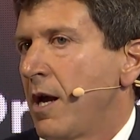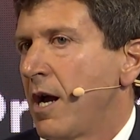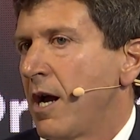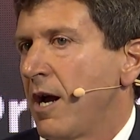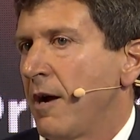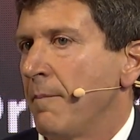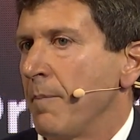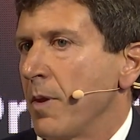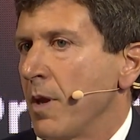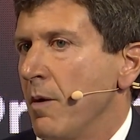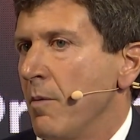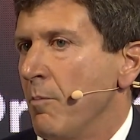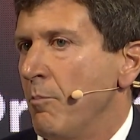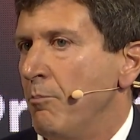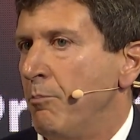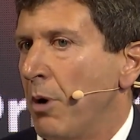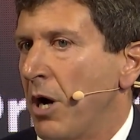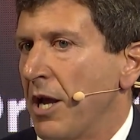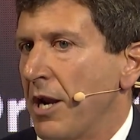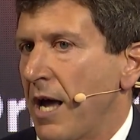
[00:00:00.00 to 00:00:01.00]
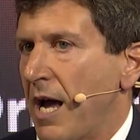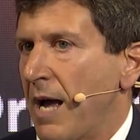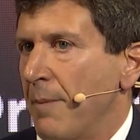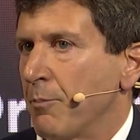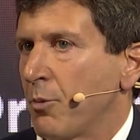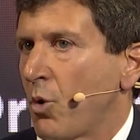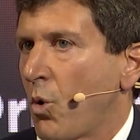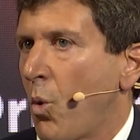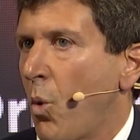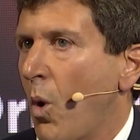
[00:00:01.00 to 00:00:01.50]
Um, but
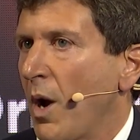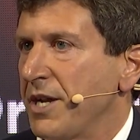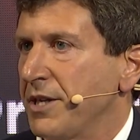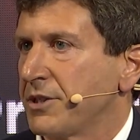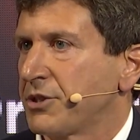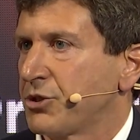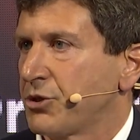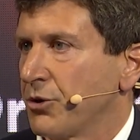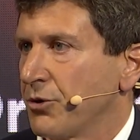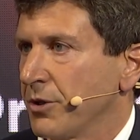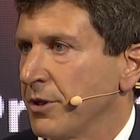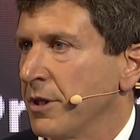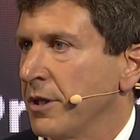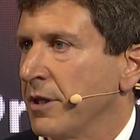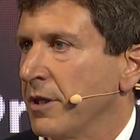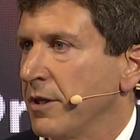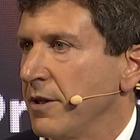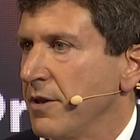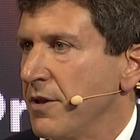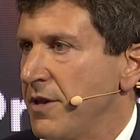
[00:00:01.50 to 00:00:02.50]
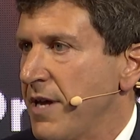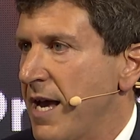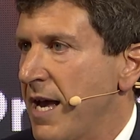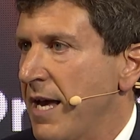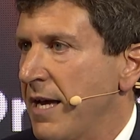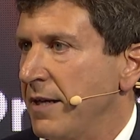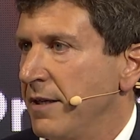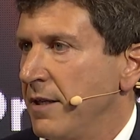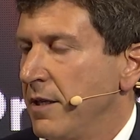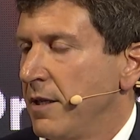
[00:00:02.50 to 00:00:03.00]
I'm quite certain
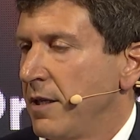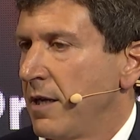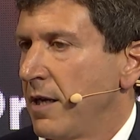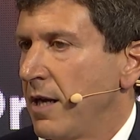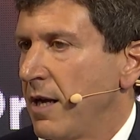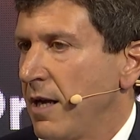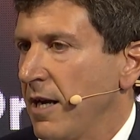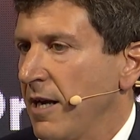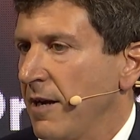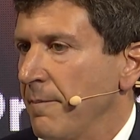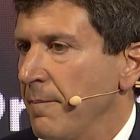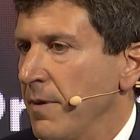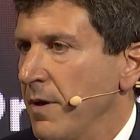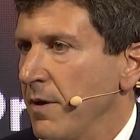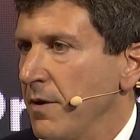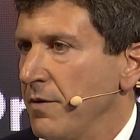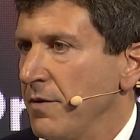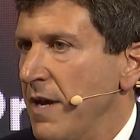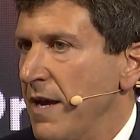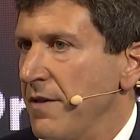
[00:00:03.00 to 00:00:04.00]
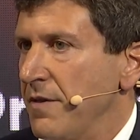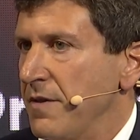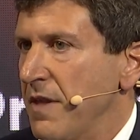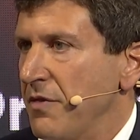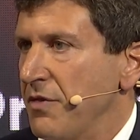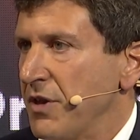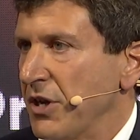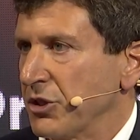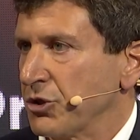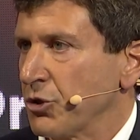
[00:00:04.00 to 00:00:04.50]
that, um, that,
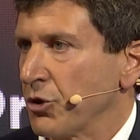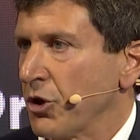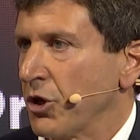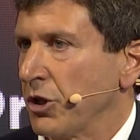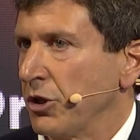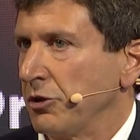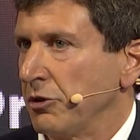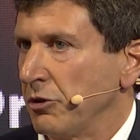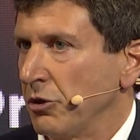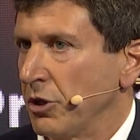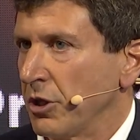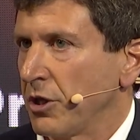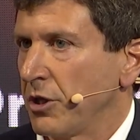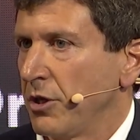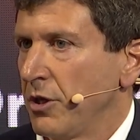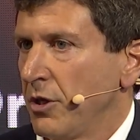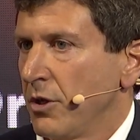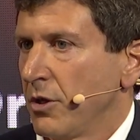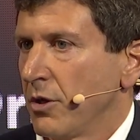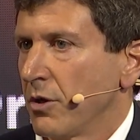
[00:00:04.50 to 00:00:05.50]
that things are going to look